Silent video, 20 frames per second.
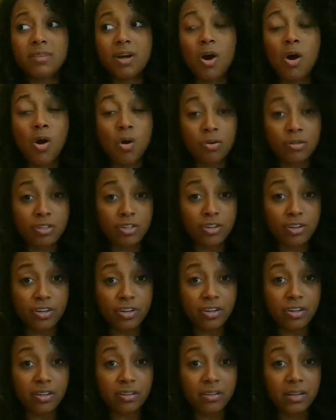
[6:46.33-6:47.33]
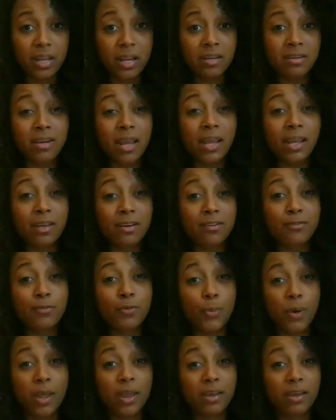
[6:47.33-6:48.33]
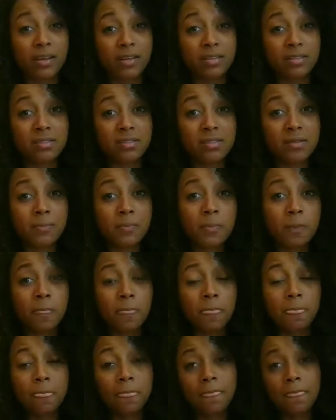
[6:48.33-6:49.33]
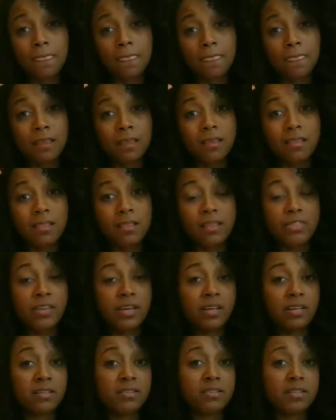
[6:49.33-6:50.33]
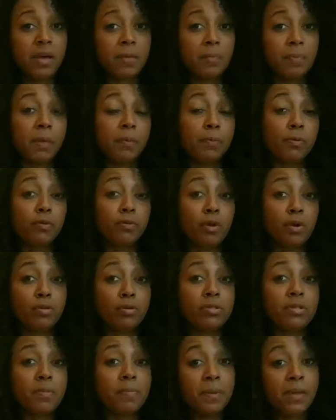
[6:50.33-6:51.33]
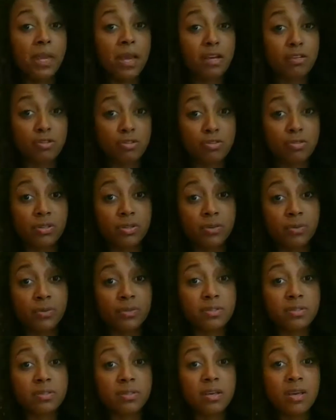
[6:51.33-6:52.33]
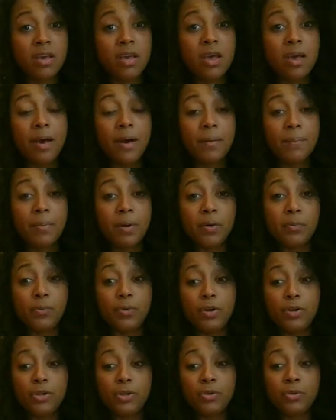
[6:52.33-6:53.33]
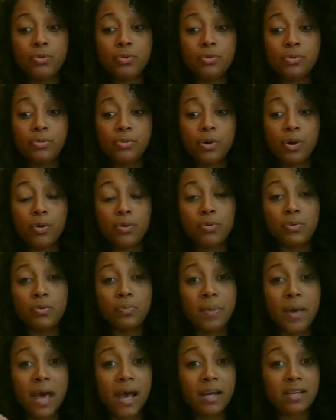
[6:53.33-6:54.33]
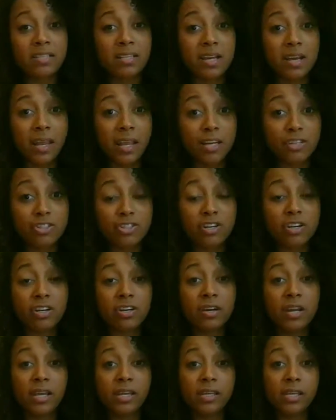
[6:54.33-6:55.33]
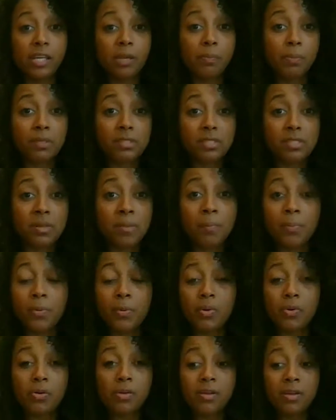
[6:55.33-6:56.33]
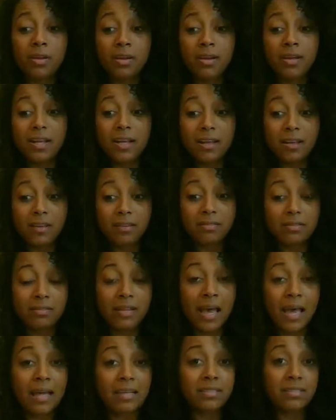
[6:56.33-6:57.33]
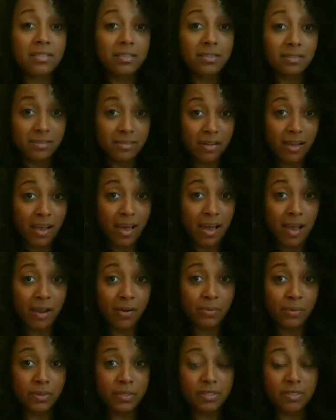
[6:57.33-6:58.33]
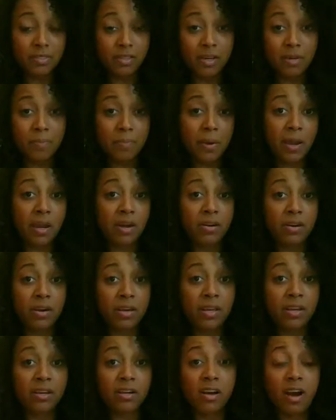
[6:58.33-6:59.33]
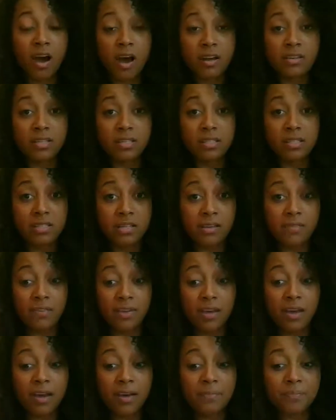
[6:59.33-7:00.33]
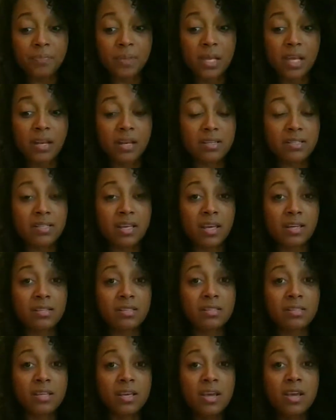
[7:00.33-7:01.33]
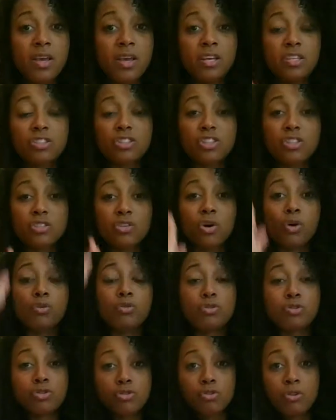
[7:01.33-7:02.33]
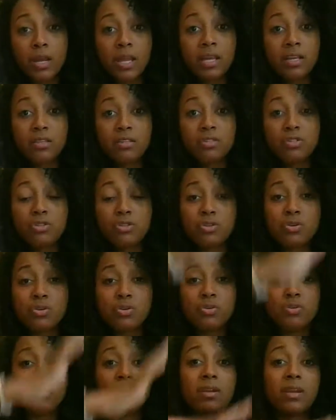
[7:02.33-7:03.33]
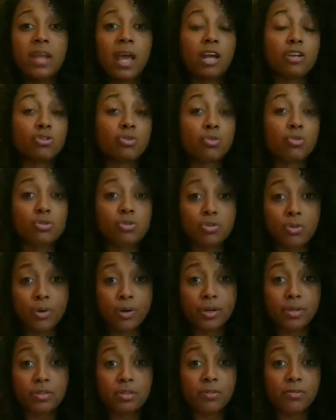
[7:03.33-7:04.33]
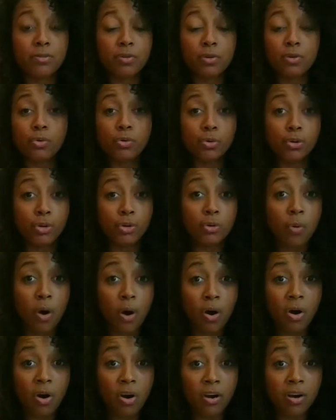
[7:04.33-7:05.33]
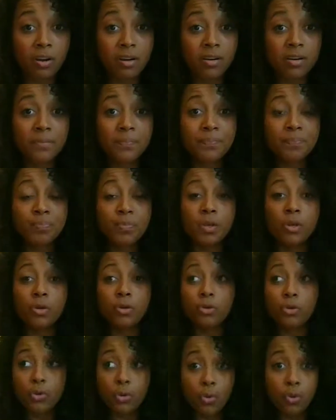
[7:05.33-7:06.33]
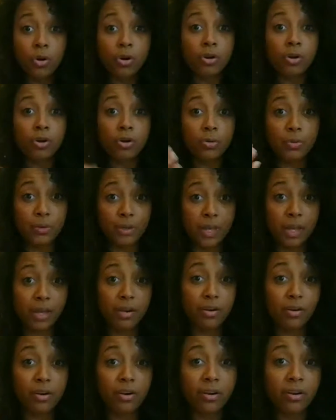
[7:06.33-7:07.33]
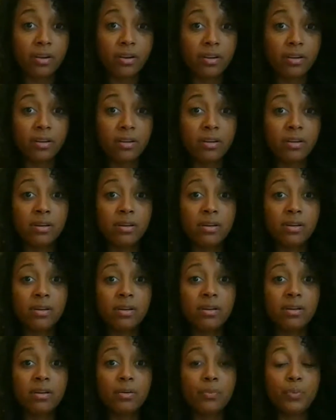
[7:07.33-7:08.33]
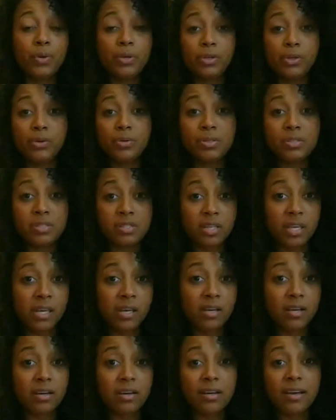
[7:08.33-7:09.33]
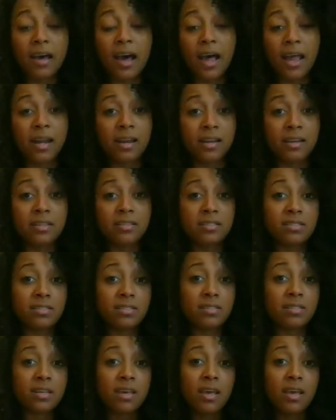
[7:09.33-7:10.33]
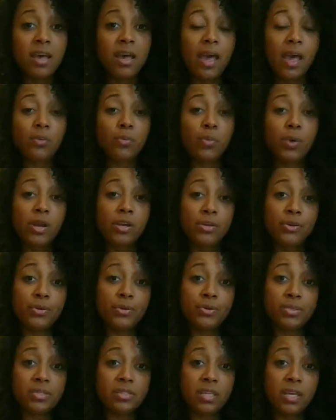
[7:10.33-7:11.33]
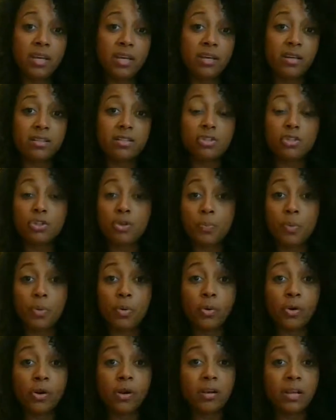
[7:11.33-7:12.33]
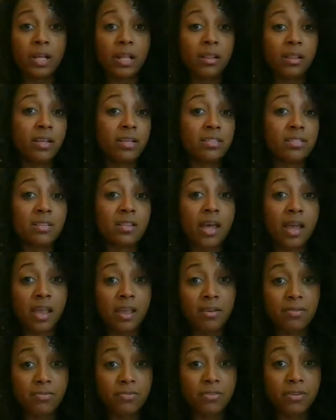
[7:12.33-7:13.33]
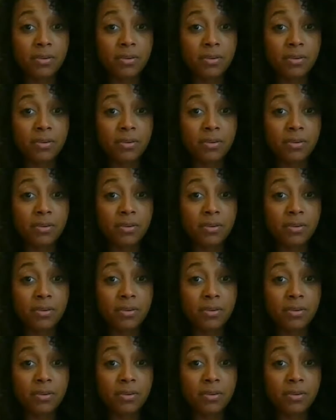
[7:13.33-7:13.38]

alter in negative ways the things that people know to be as truths. But when you go back to nature and keep it simple, as I was comparing God to stevia, in a sense, just go straight to the natural source of who you are, your creator. When you seek guidance and when you seek support in this life,